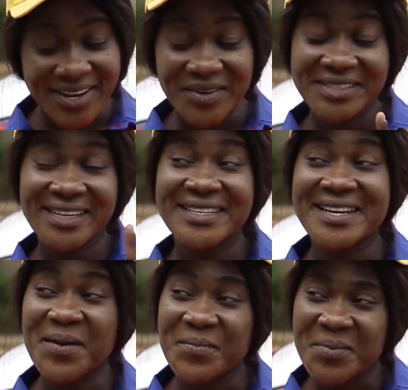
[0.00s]
I don't check the
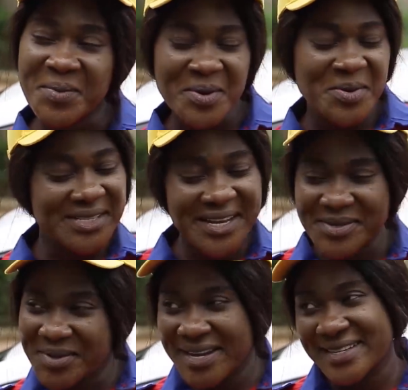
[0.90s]
cap. Go
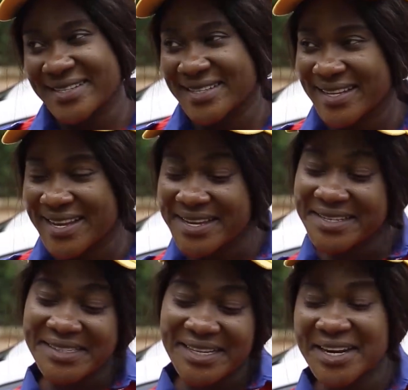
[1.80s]
size your head.
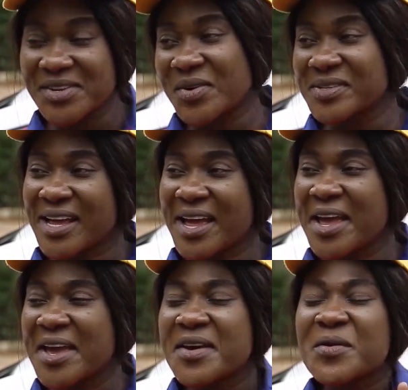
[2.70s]
The shirt and the trouser.
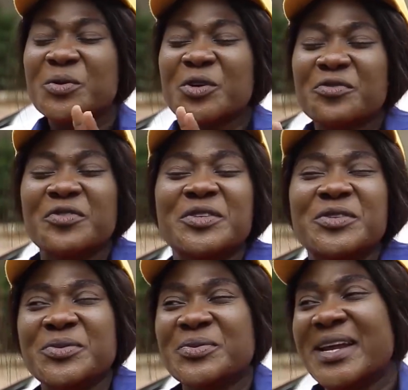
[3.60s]
It could just
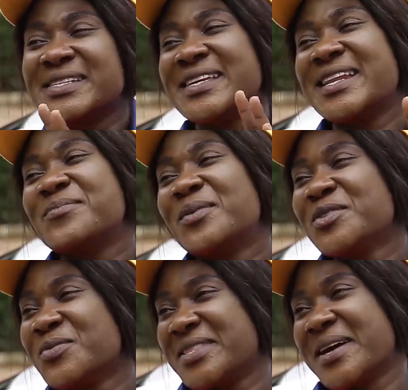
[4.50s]
fit you like say they
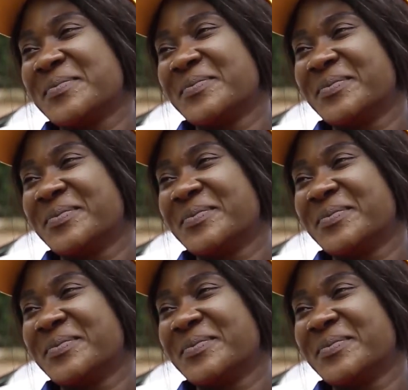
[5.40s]
burn you with them.